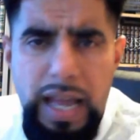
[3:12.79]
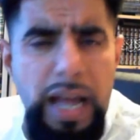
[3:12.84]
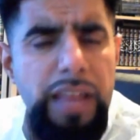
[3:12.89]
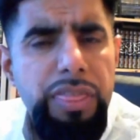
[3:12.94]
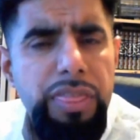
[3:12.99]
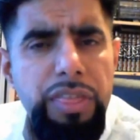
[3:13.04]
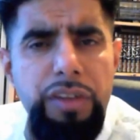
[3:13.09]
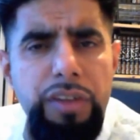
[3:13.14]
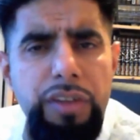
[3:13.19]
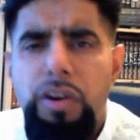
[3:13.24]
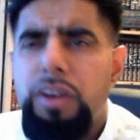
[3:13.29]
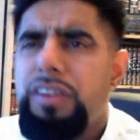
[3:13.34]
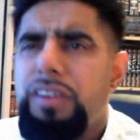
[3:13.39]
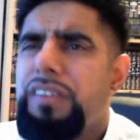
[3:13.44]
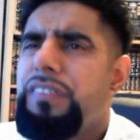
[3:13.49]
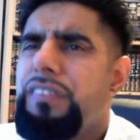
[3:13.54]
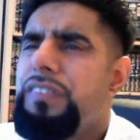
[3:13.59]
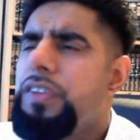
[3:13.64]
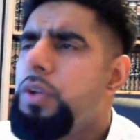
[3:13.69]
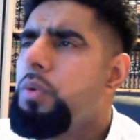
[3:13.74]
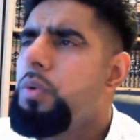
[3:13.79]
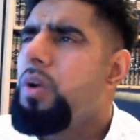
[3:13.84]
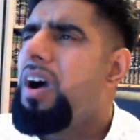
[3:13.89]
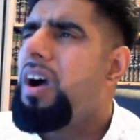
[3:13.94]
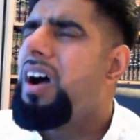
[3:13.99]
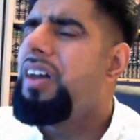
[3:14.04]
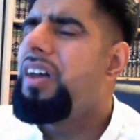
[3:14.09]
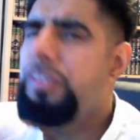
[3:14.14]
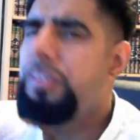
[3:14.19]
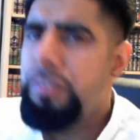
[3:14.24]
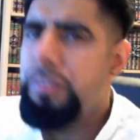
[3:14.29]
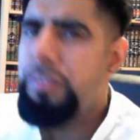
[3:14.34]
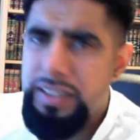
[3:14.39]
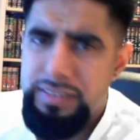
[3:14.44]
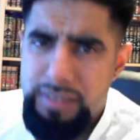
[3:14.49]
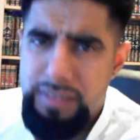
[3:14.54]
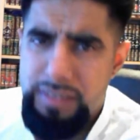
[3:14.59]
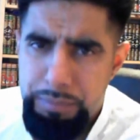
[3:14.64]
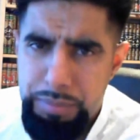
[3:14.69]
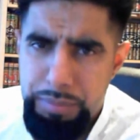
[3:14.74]
And there are a few other
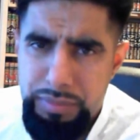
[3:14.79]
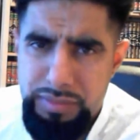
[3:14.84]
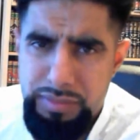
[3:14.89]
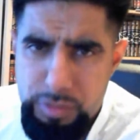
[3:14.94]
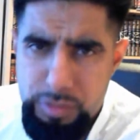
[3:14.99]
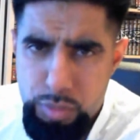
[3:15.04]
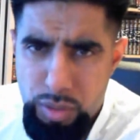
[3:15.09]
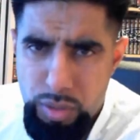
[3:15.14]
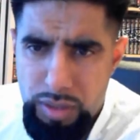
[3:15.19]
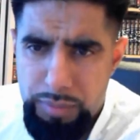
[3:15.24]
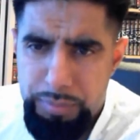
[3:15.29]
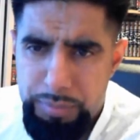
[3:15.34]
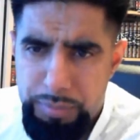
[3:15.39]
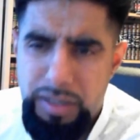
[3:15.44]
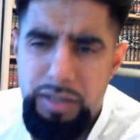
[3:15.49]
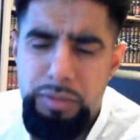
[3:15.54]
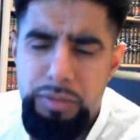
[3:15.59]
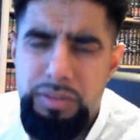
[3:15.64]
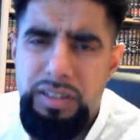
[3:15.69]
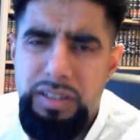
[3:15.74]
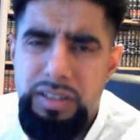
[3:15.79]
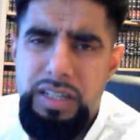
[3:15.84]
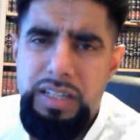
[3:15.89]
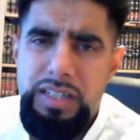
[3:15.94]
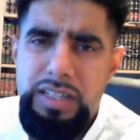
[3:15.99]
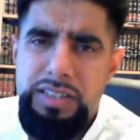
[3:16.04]
examples as well, but I'll